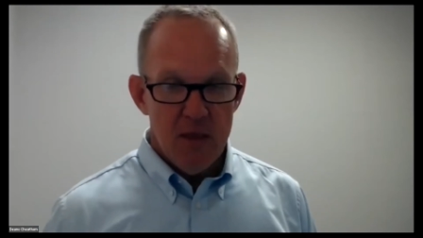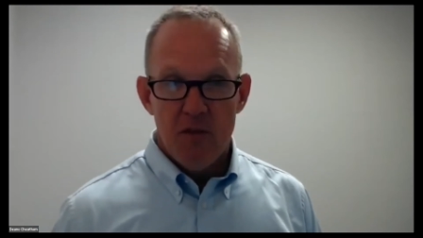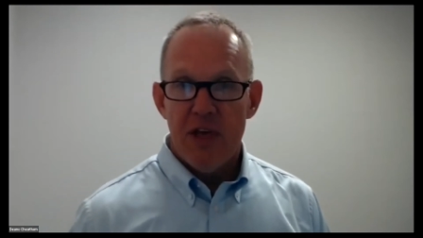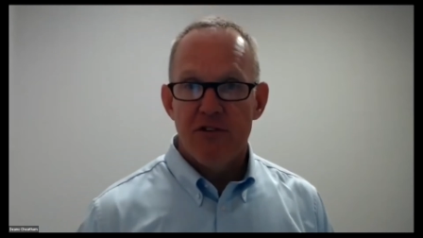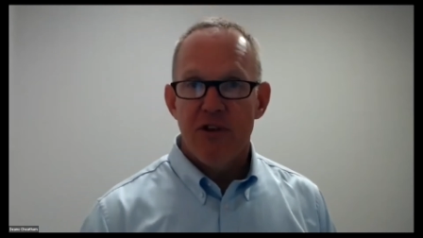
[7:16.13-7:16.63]

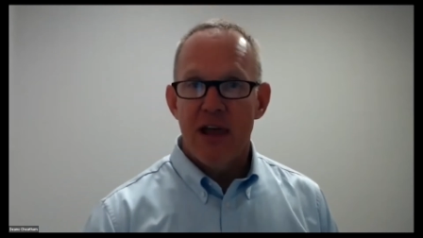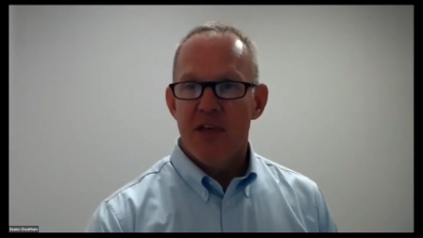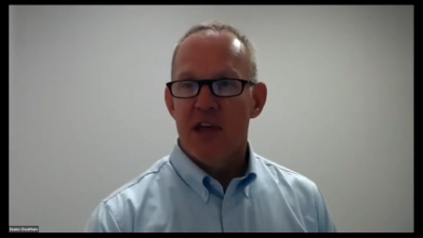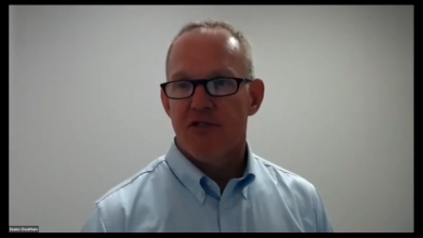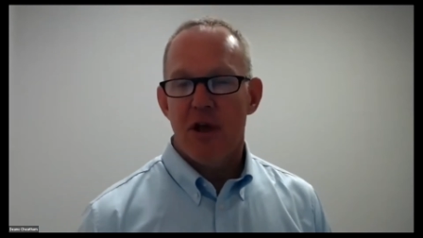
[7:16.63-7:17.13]
Things like
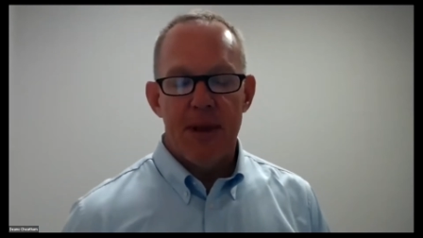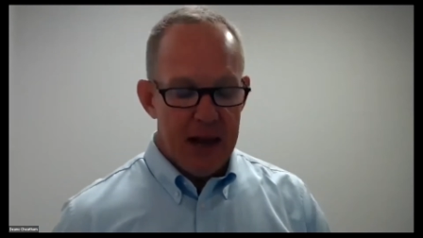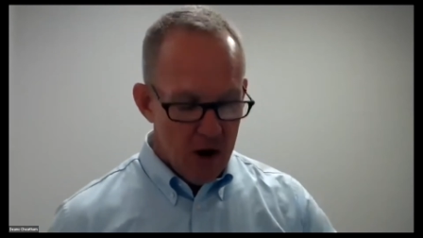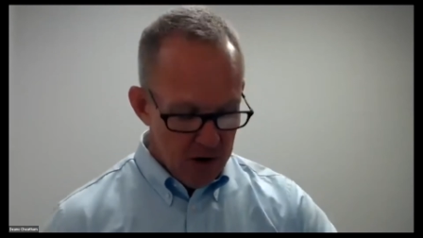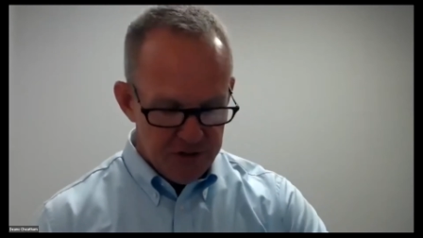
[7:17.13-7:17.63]
this. I mean,
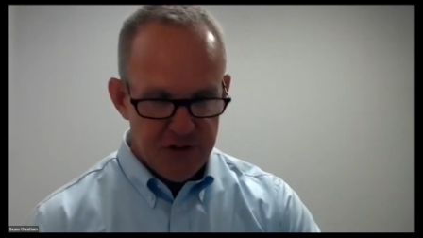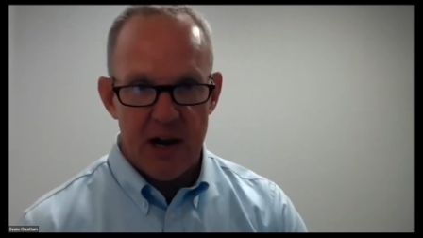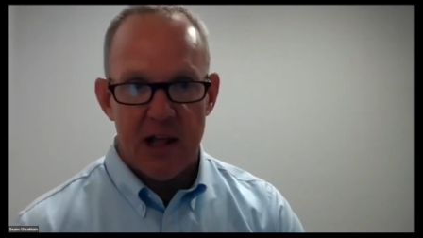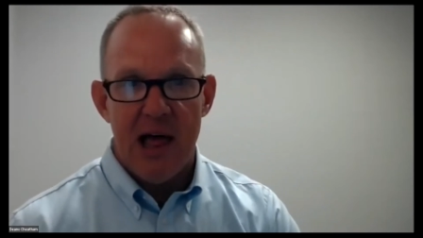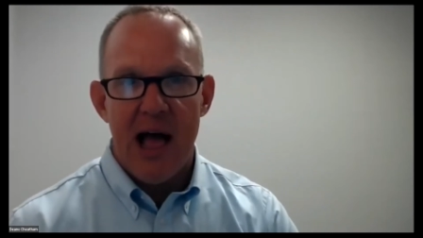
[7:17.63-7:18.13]
here it is, 10
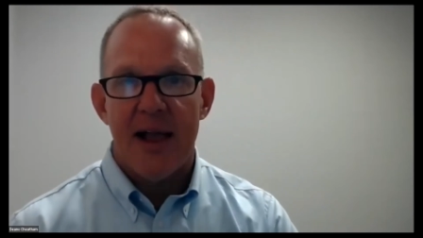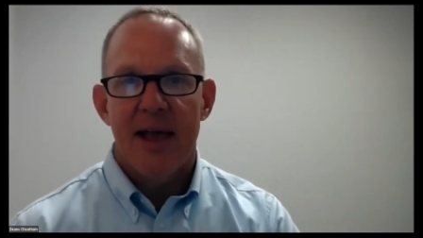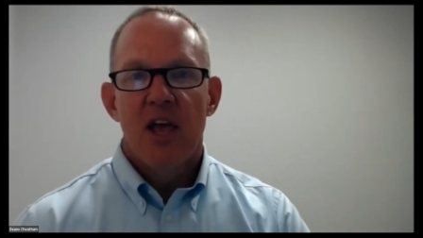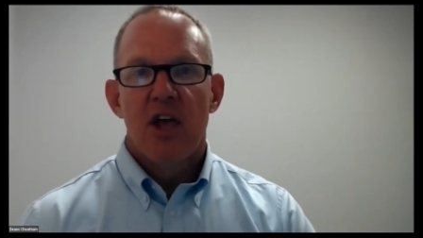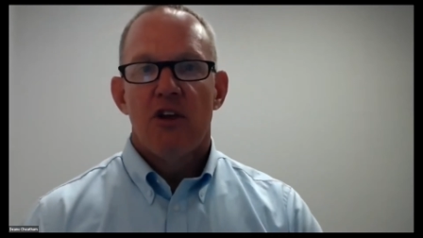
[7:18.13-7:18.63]
o'clock.
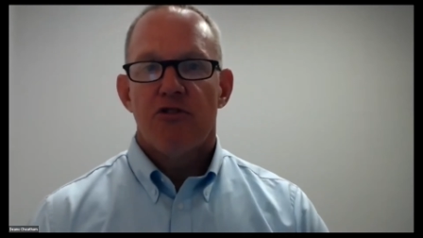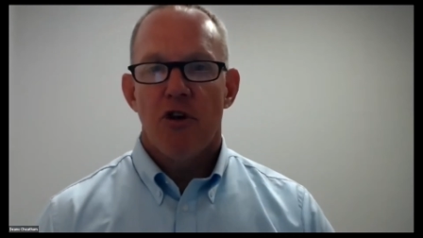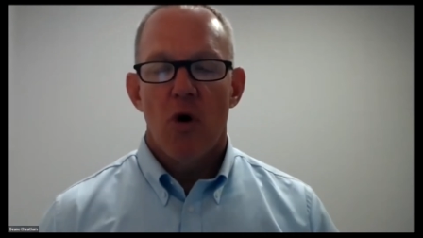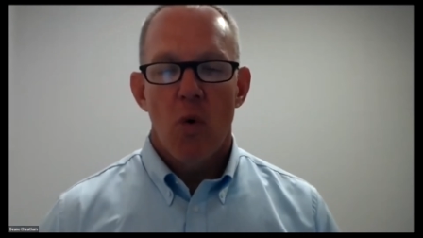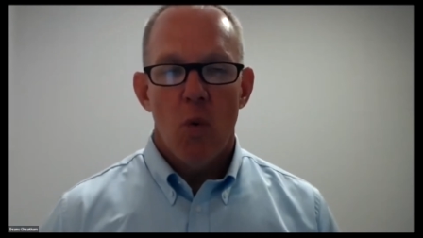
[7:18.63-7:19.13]

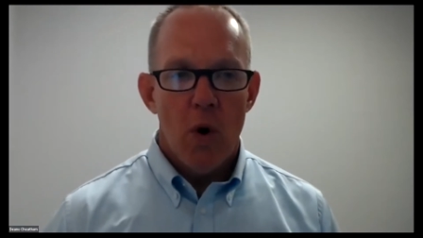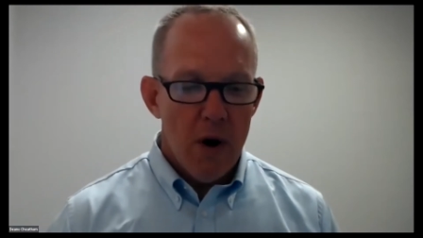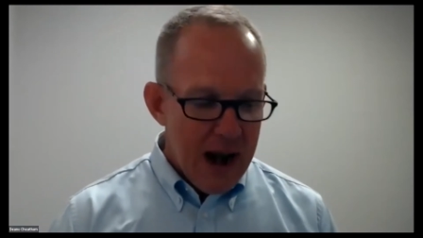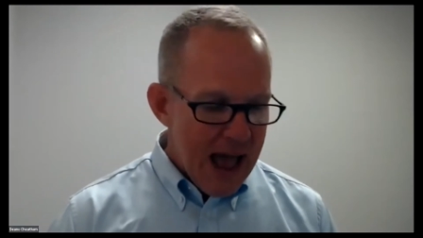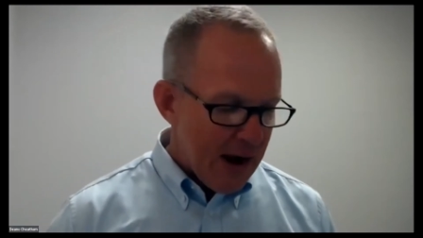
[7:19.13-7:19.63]
So we're
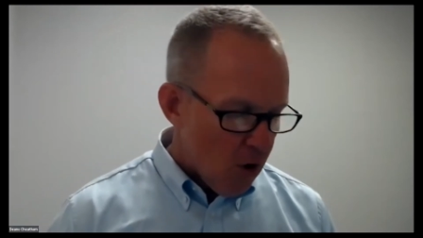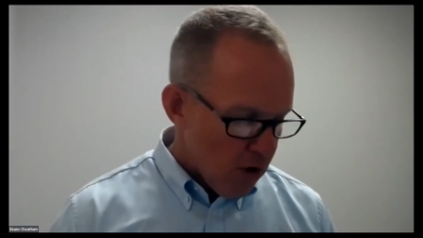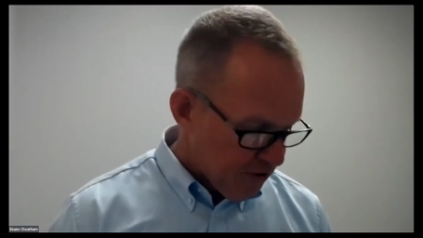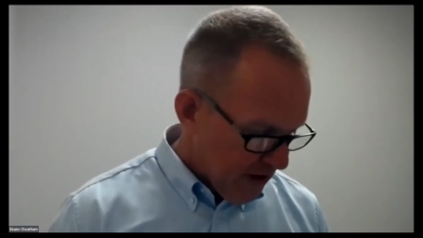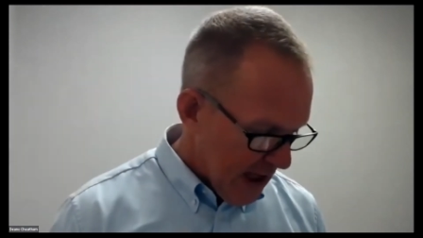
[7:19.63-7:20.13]
not on
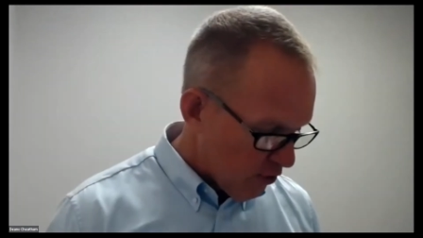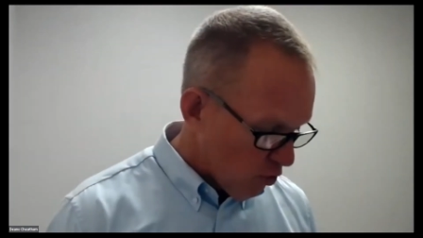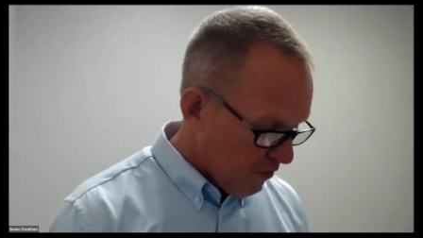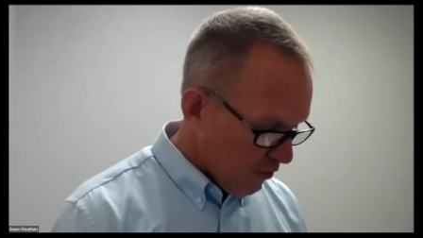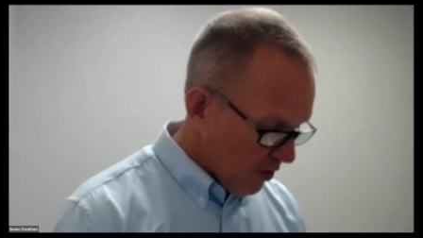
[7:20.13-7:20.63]
schedule
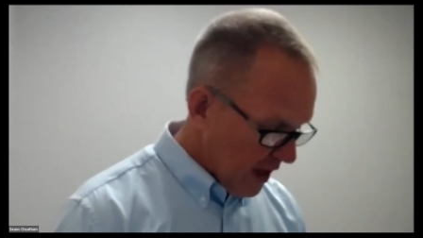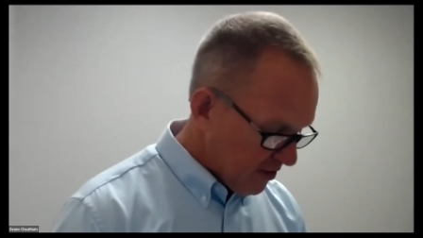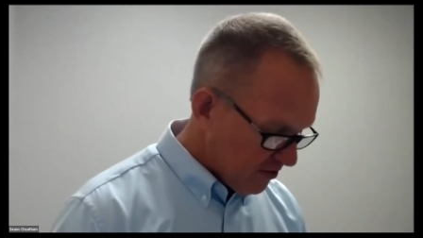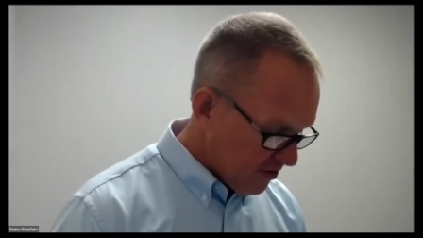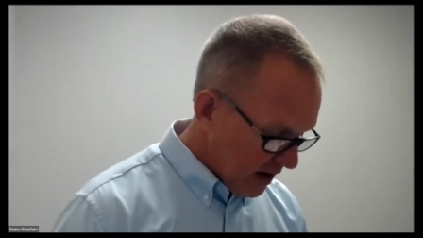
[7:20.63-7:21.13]
at the
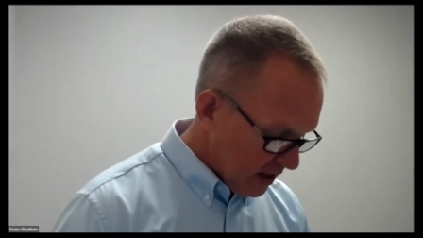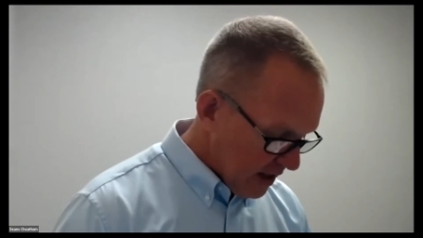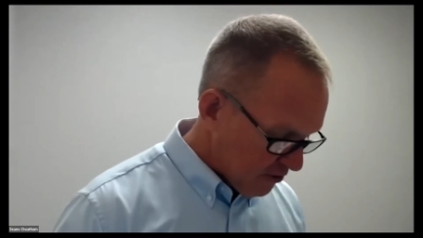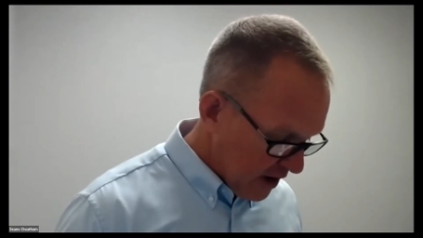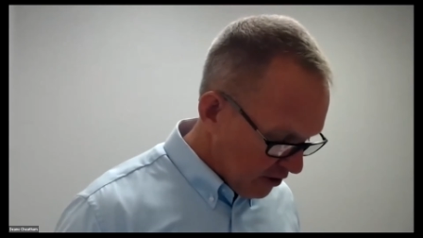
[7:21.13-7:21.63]
10 o'clock
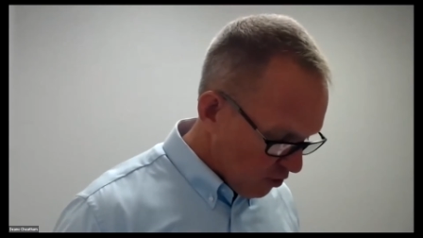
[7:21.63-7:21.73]
schedule.